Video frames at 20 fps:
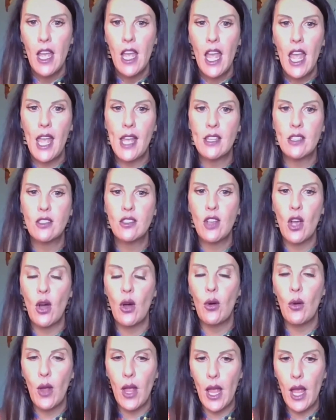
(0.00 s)
And
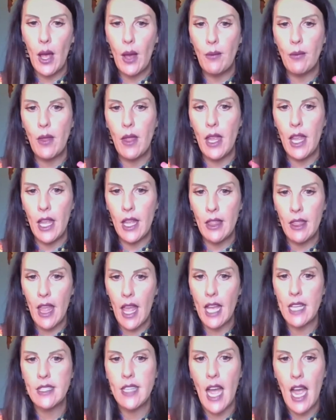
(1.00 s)
so in
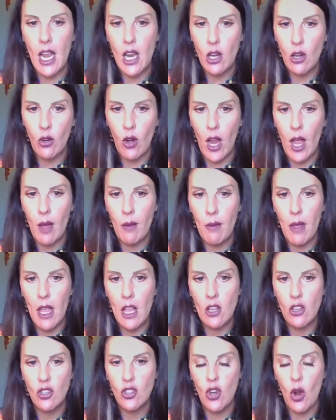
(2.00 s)
that diagram,
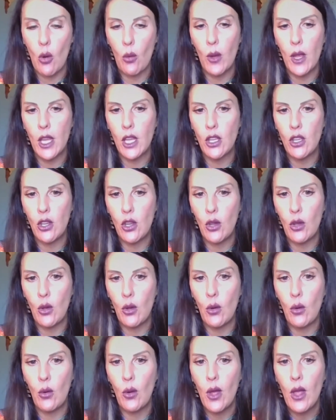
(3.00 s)
it's showing
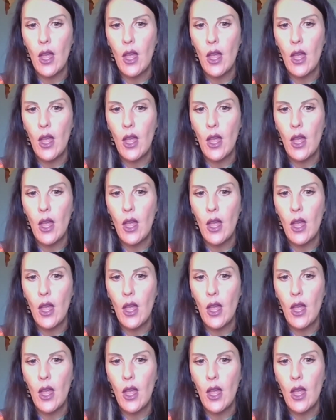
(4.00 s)
you